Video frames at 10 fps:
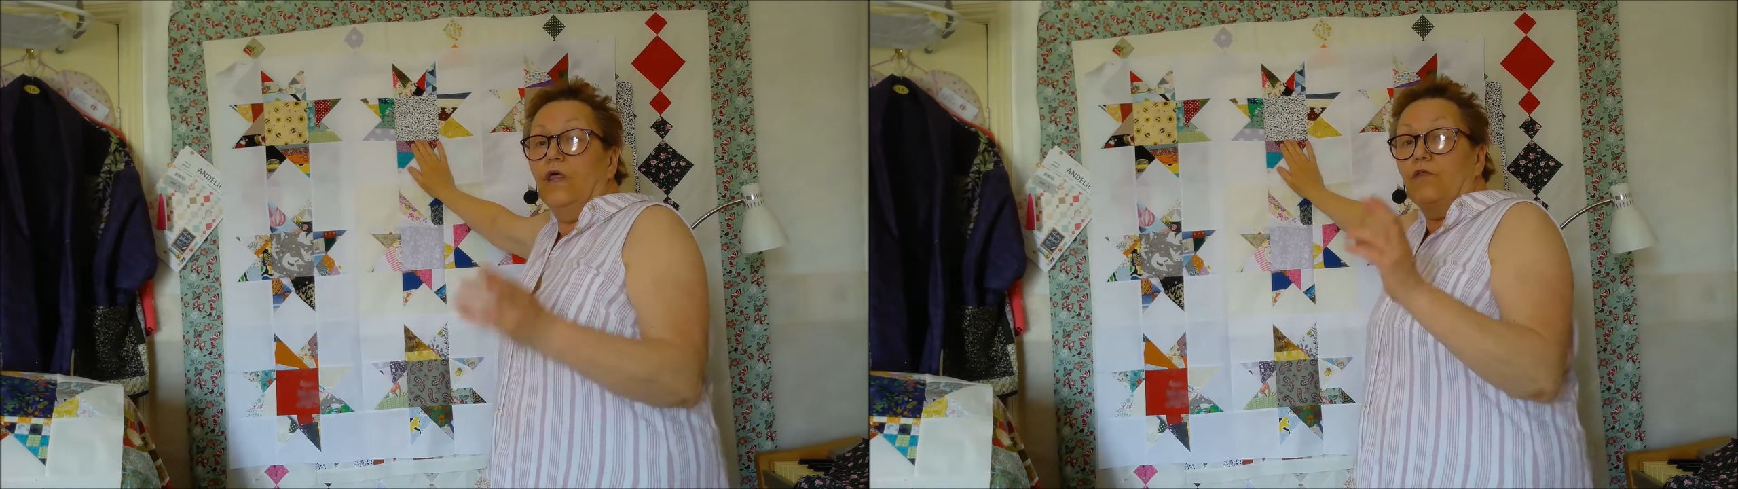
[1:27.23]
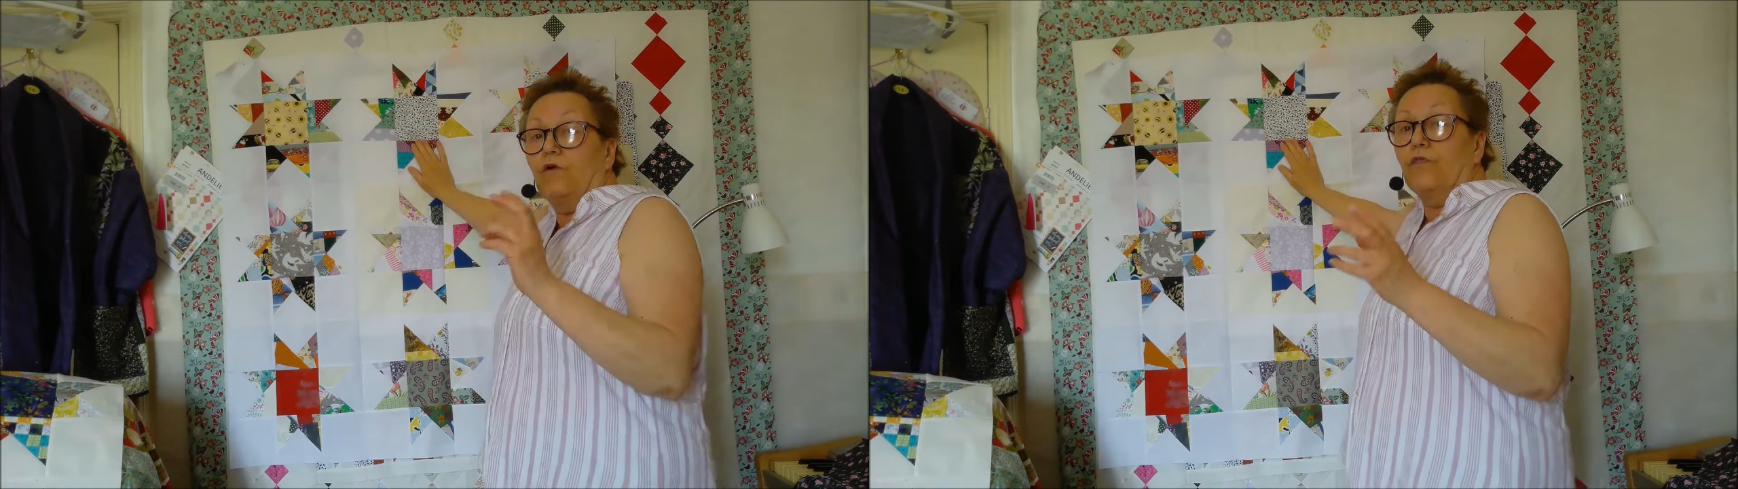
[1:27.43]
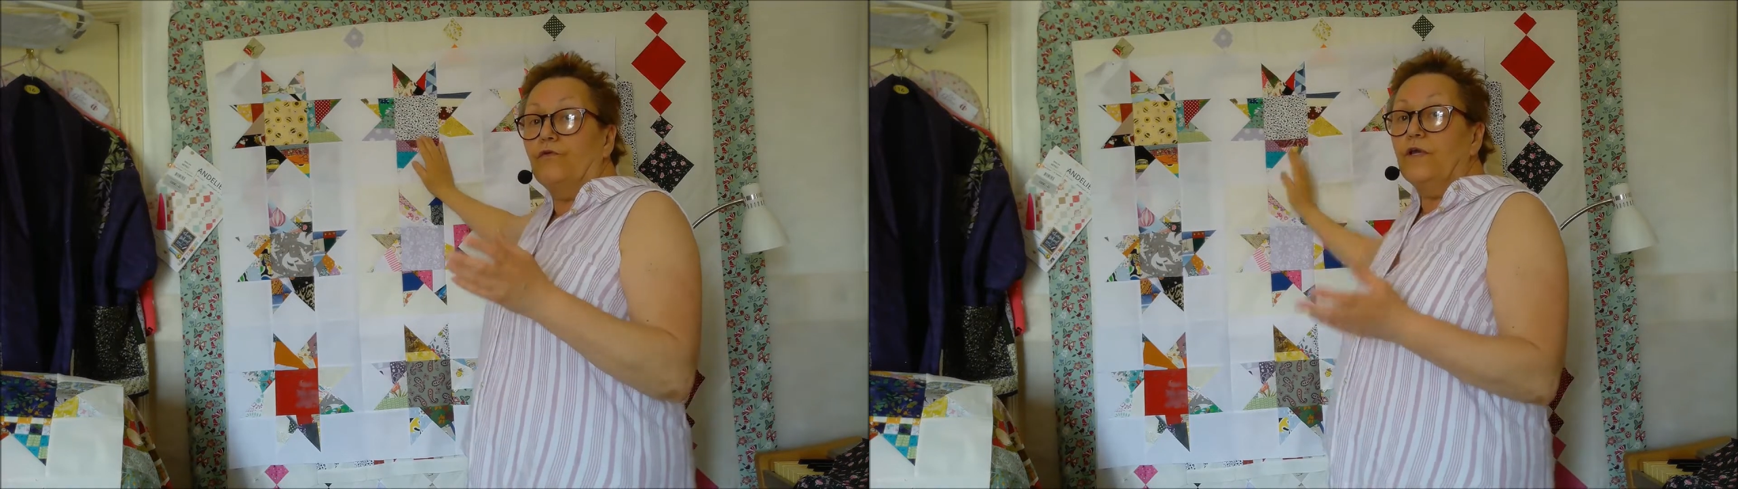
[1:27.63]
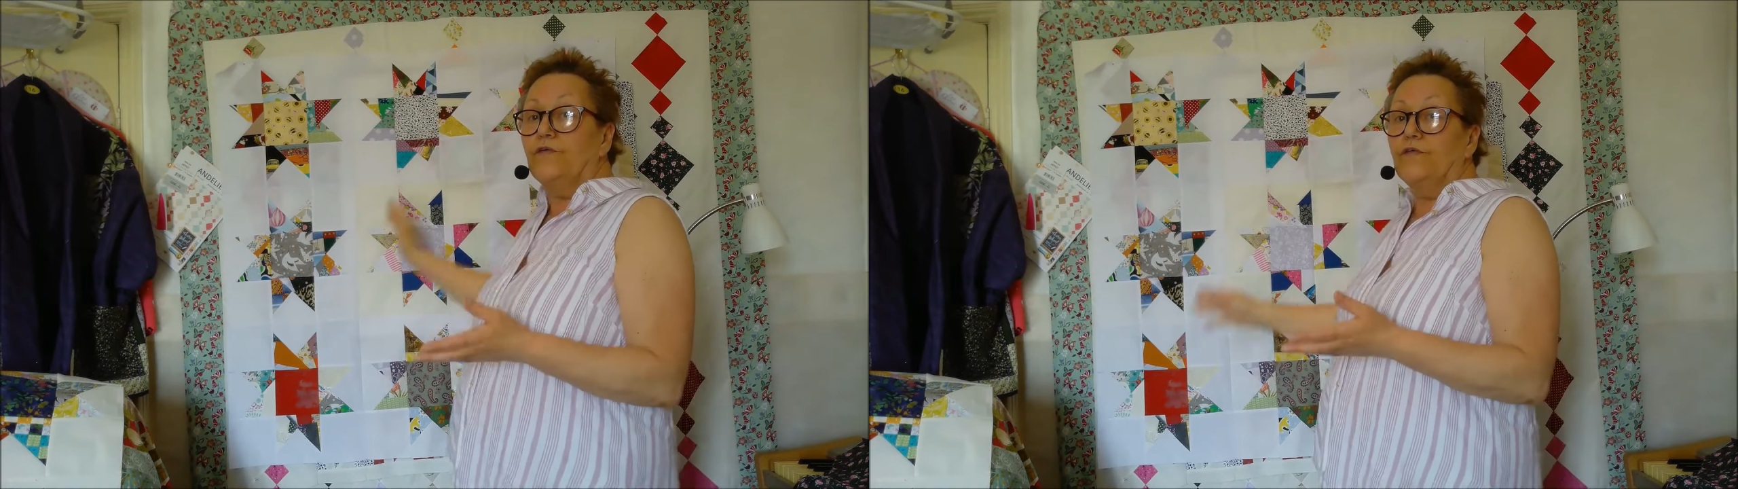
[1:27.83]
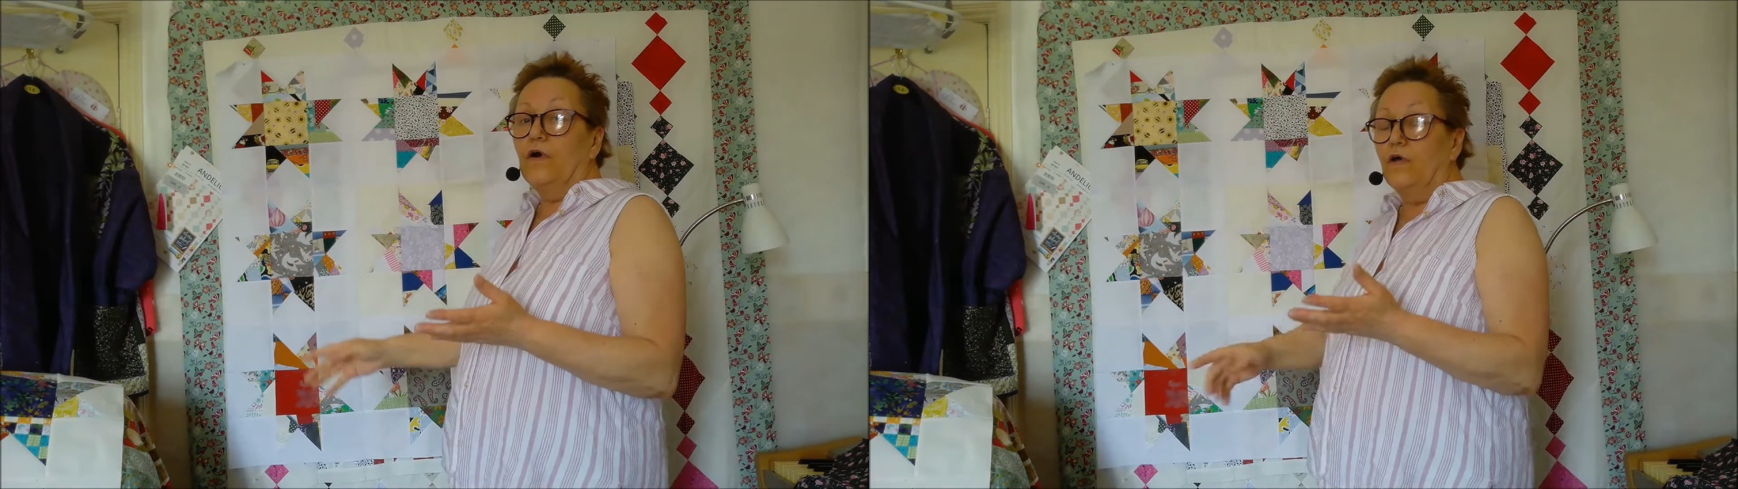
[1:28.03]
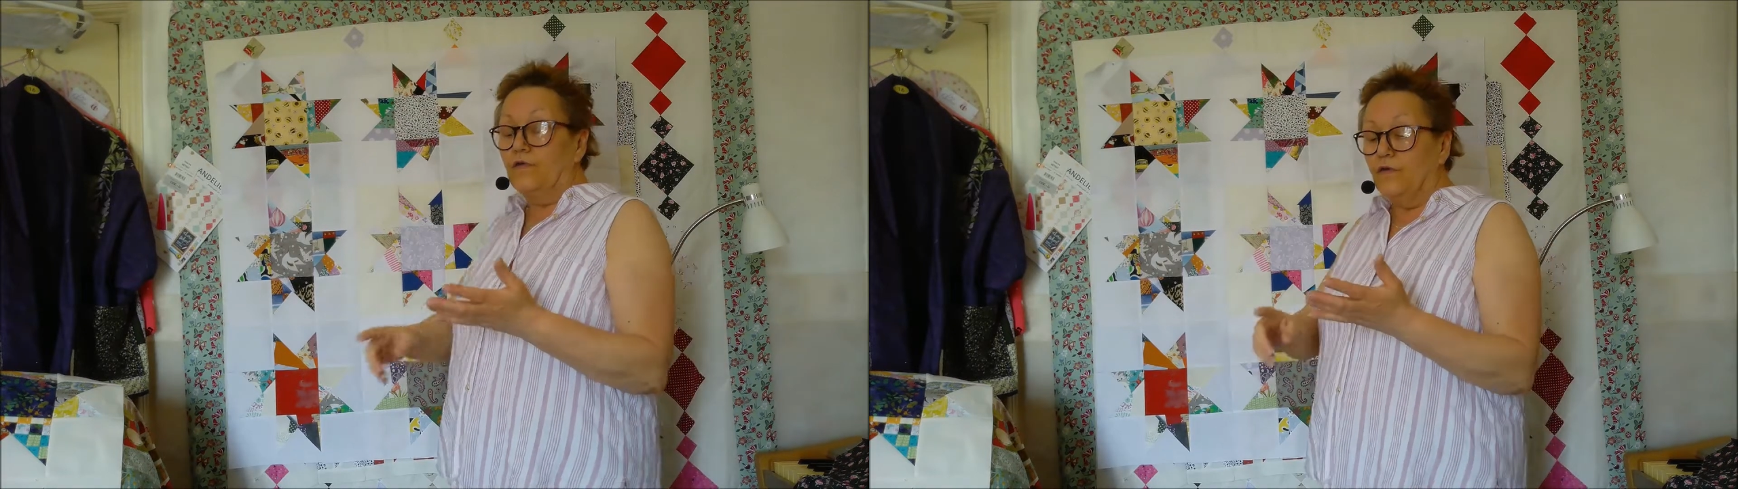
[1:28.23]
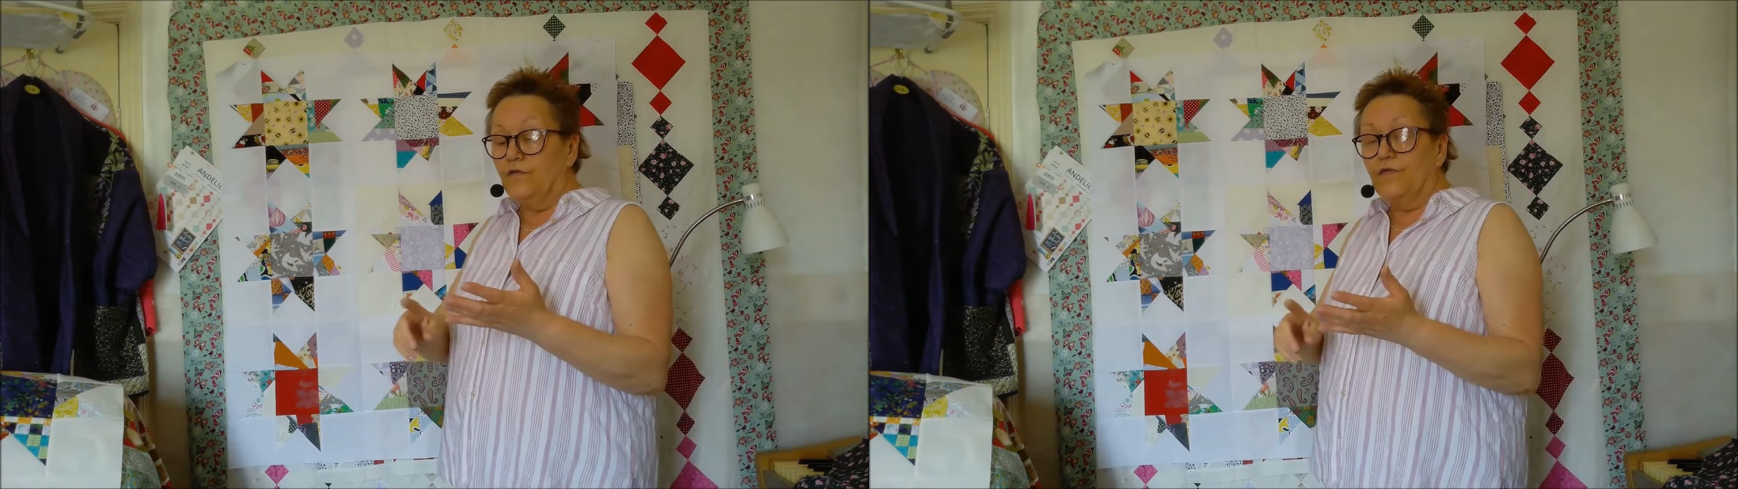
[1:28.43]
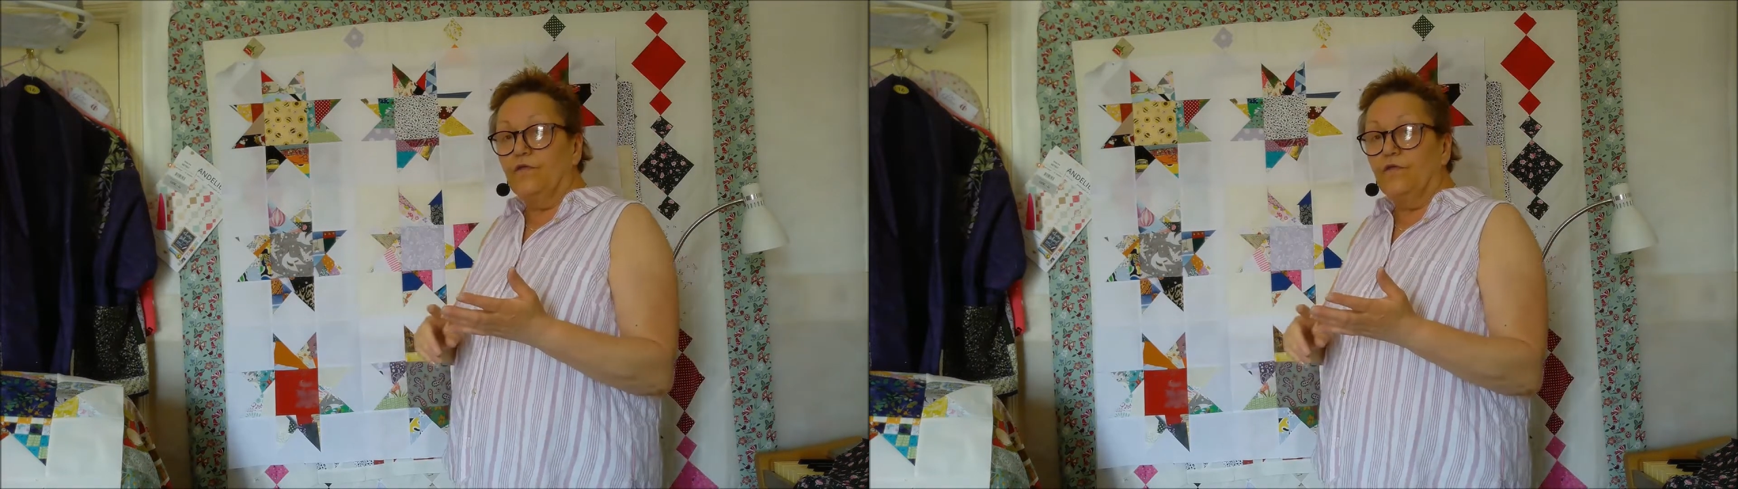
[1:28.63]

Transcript: There are 3 sizes.